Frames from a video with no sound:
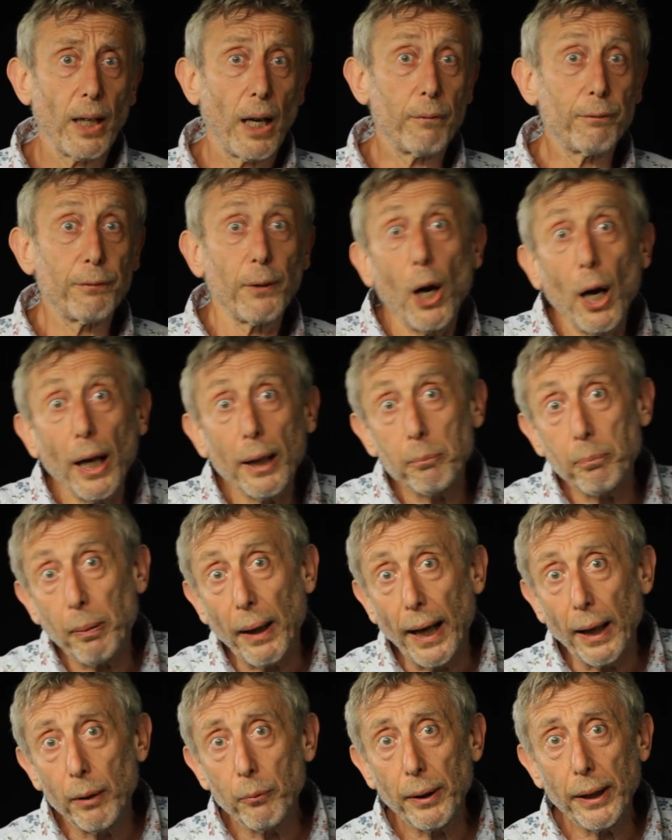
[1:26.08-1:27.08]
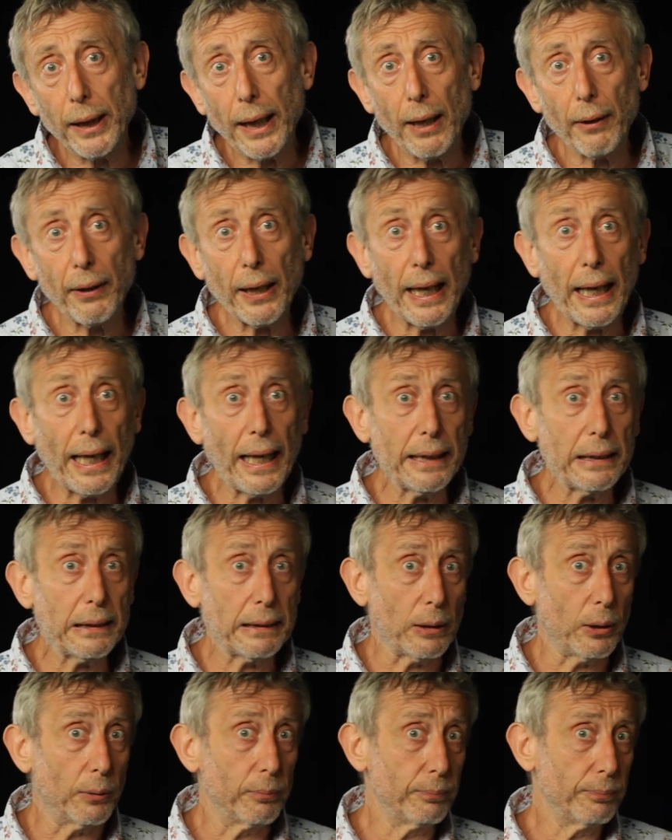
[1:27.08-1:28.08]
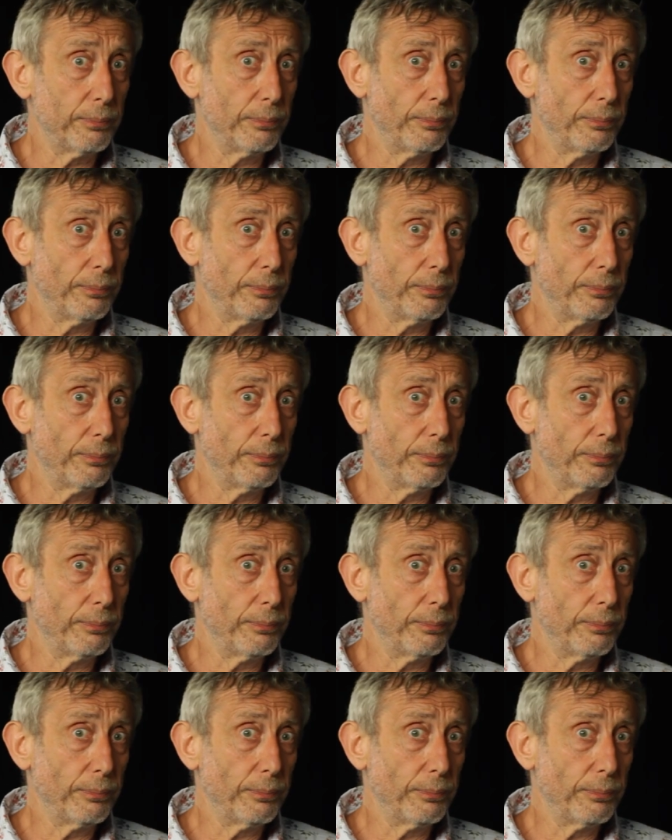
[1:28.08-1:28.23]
A frying pan without a handle.